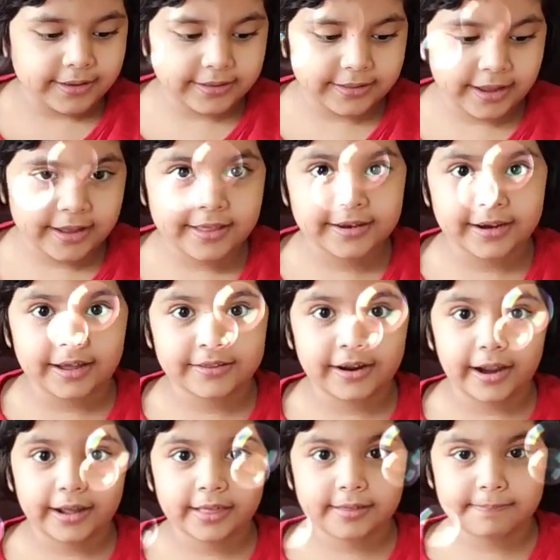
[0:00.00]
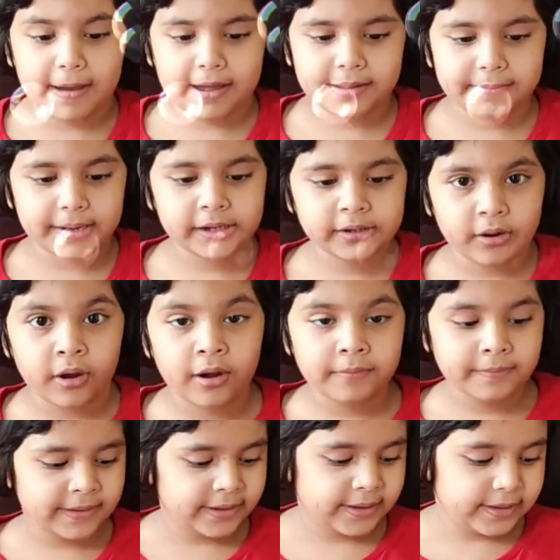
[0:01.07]
there's another experiment
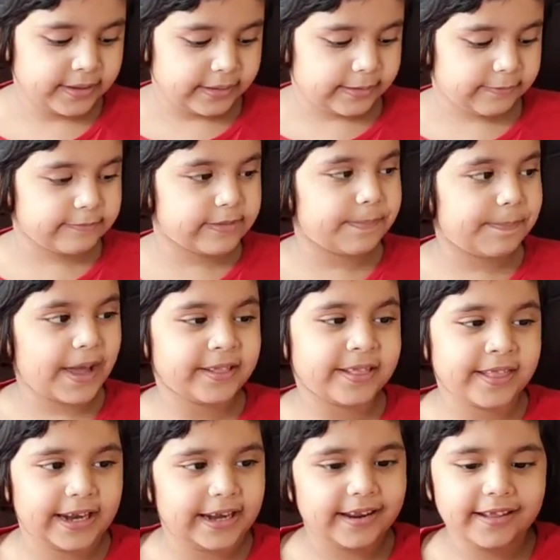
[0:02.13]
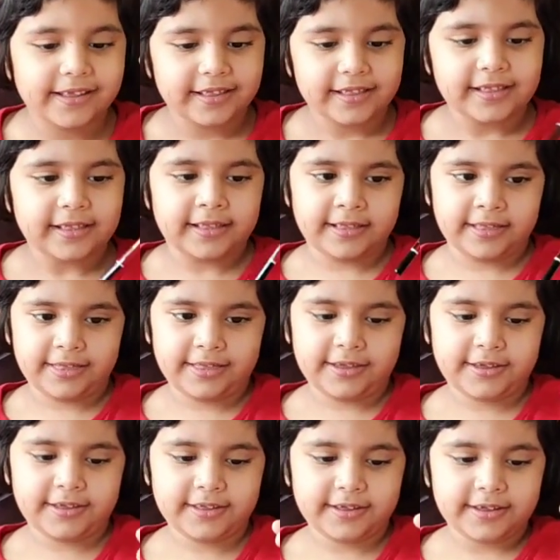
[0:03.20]
of the pencil.
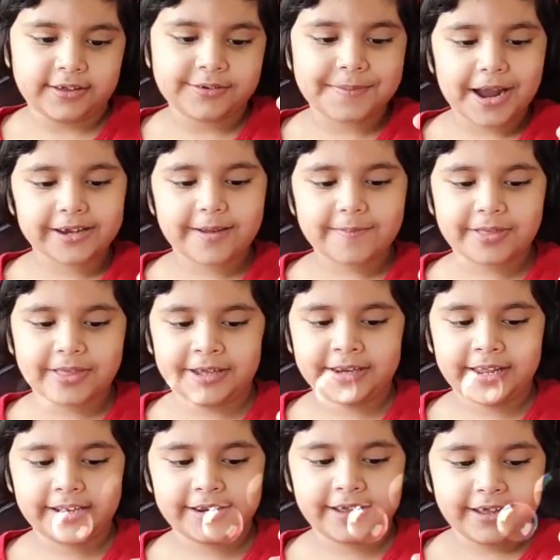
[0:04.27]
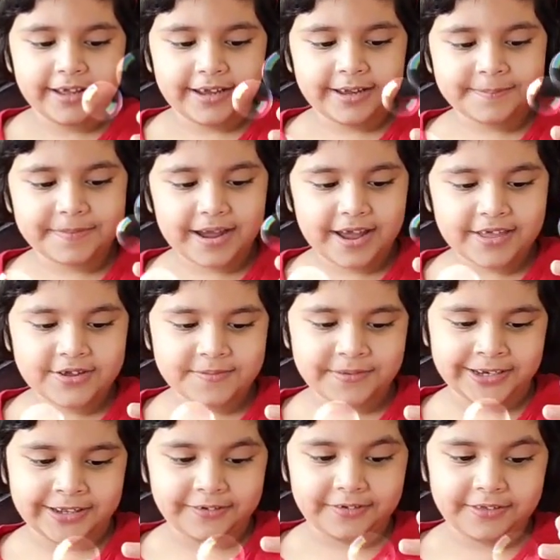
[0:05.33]
You might have seen it in my other
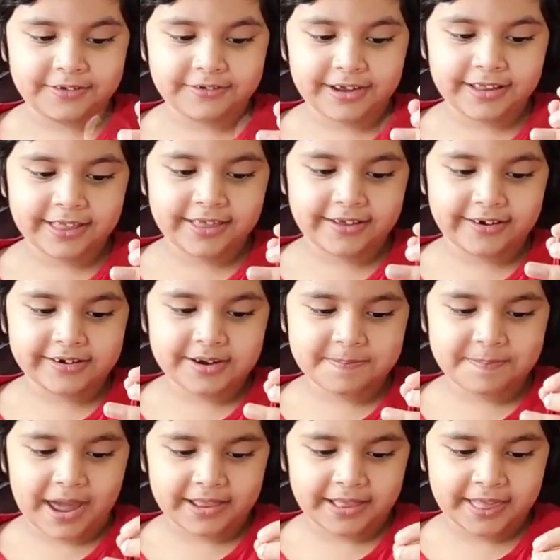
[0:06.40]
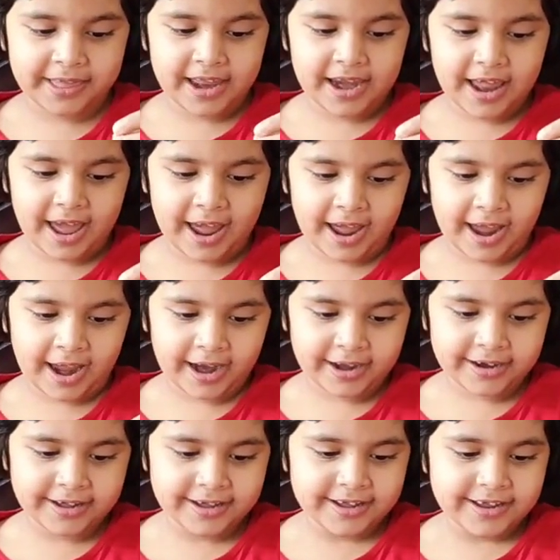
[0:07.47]
video. So insert a pencil
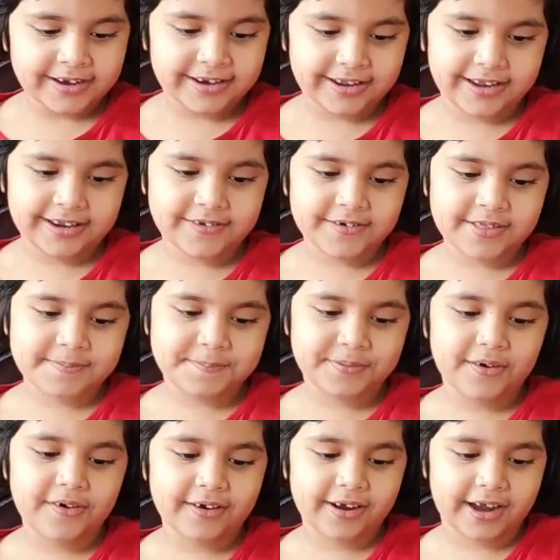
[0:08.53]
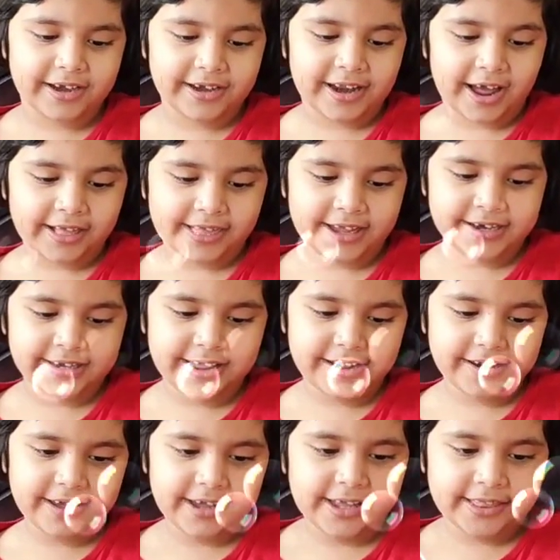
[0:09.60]
and it looks broken, doesn't
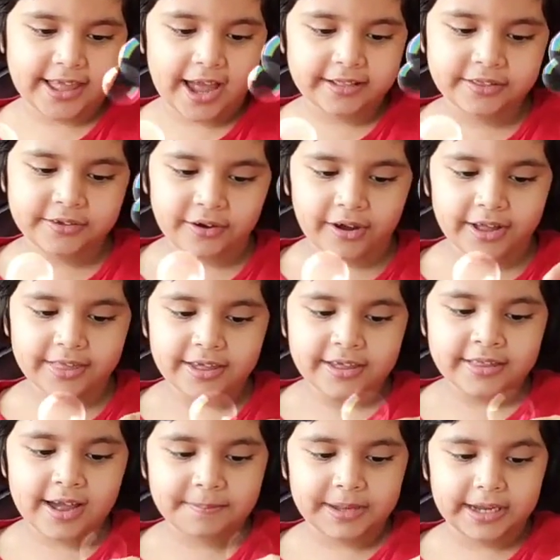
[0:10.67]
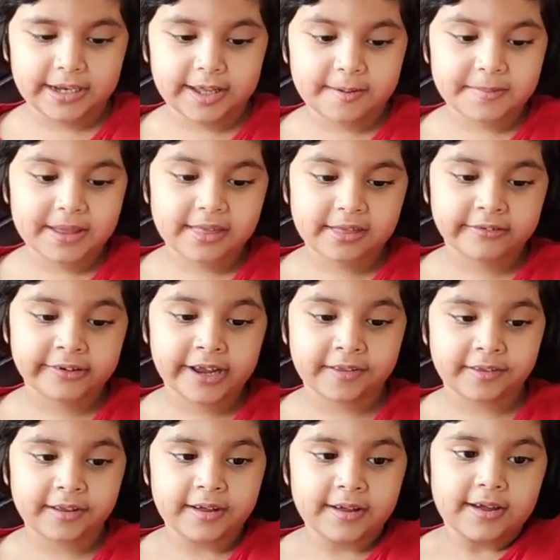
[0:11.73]
it? That's because the medium is
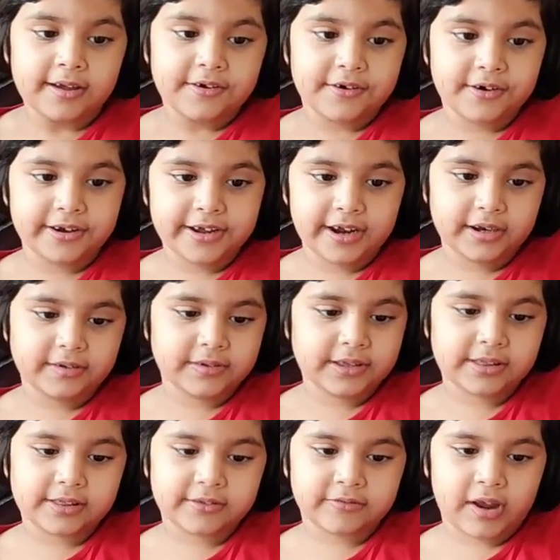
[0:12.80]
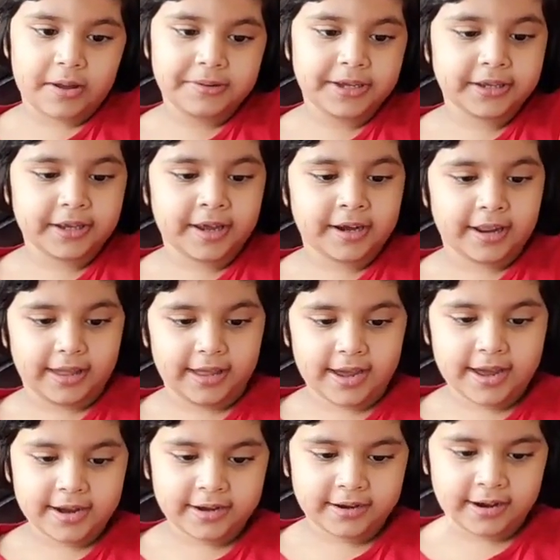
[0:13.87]
thin. Earlier it was traveling in
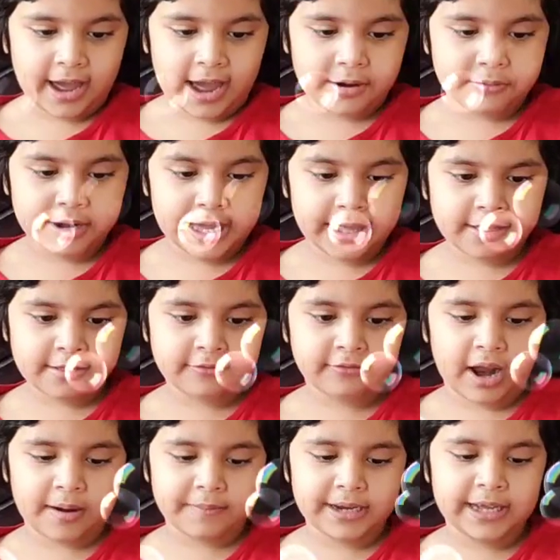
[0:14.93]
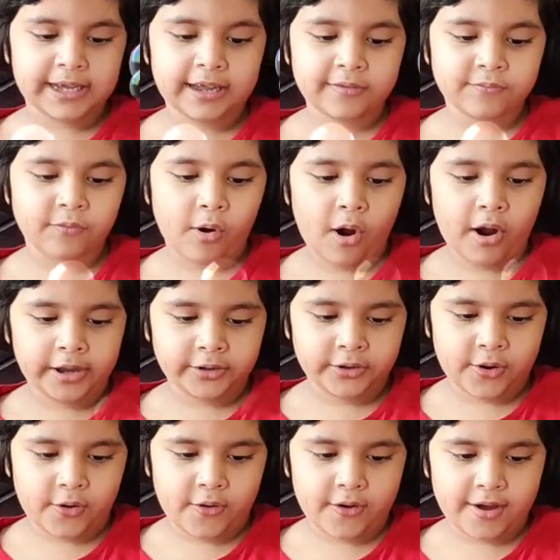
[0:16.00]
air, now it's traveling in
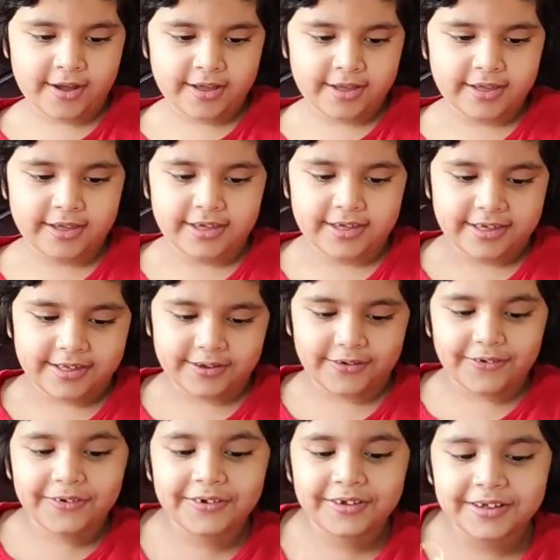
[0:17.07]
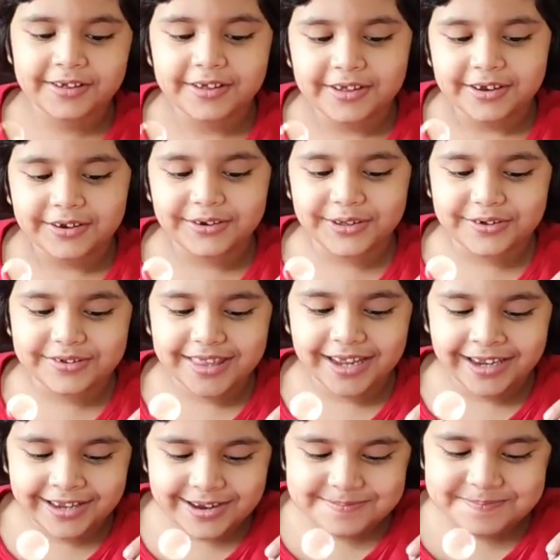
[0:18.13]
water. So, do you
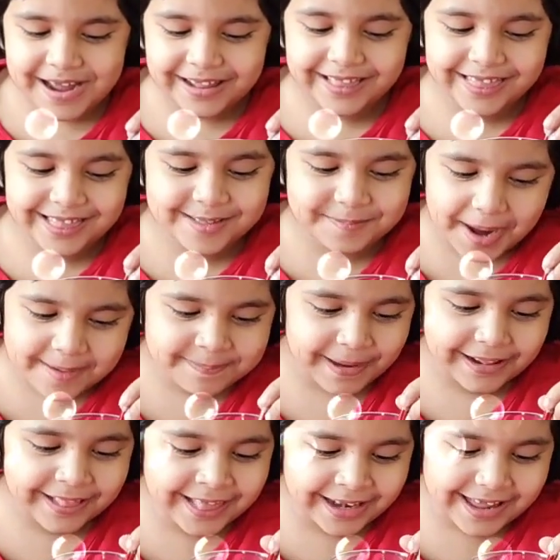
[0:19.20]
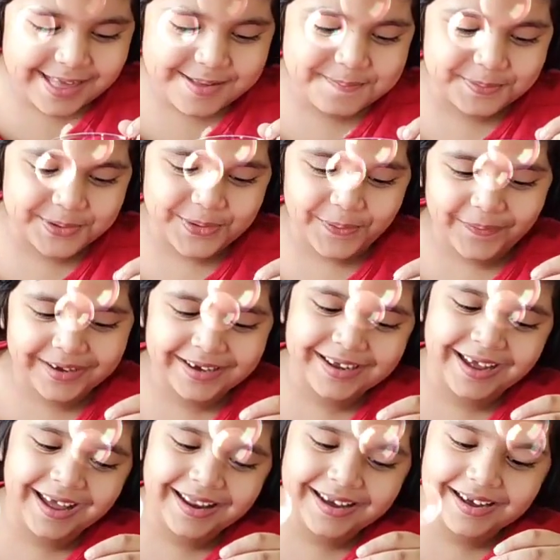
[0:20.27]
think my pencil is broken?
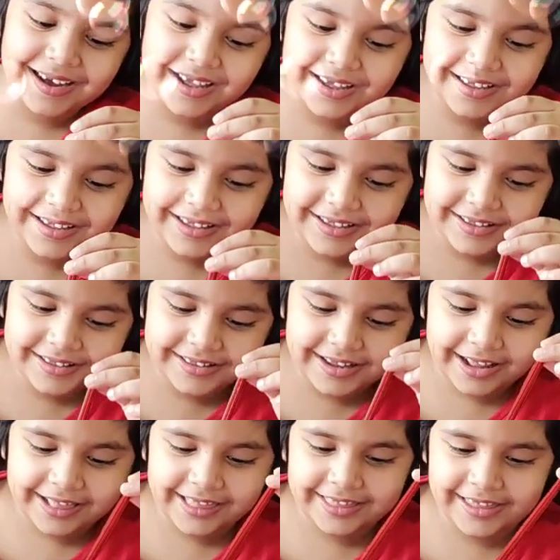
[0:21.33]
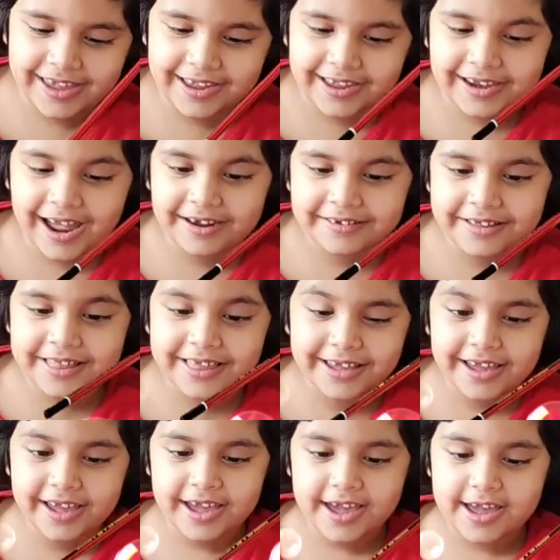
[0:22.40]
Let's take it out and
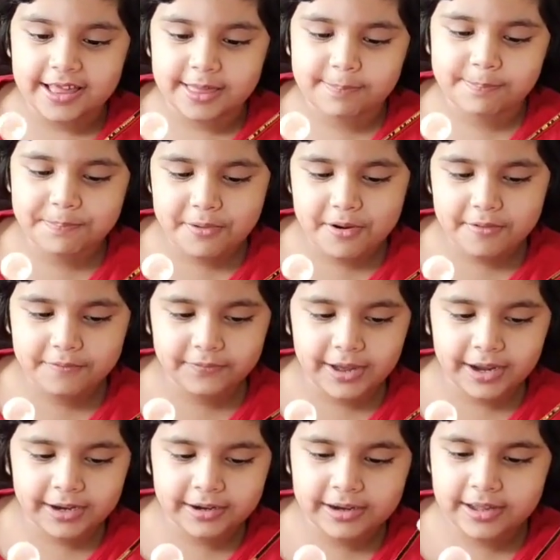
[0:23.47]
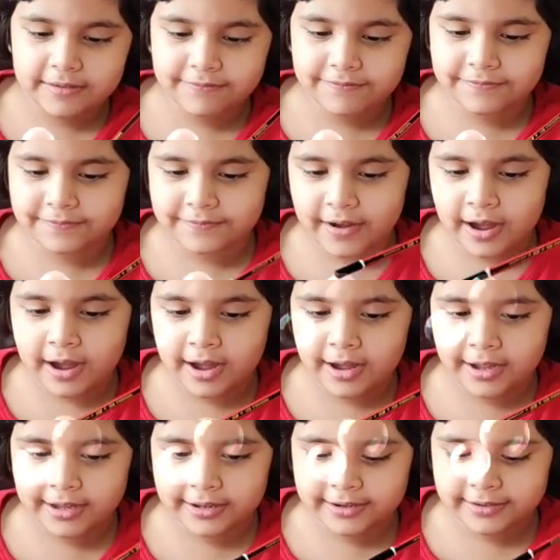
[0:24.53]
see. It's perfectly
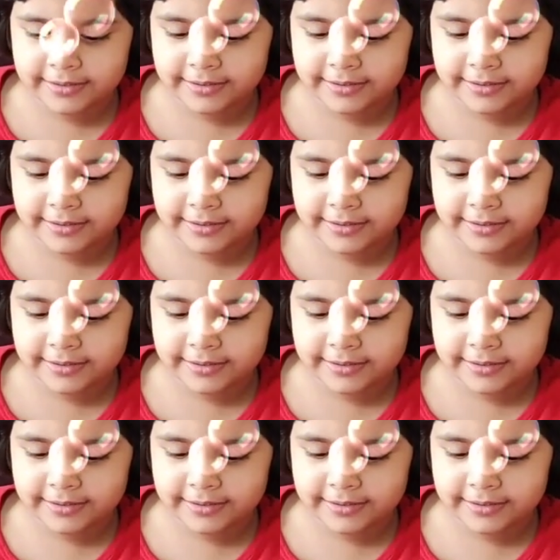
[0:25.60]
fine.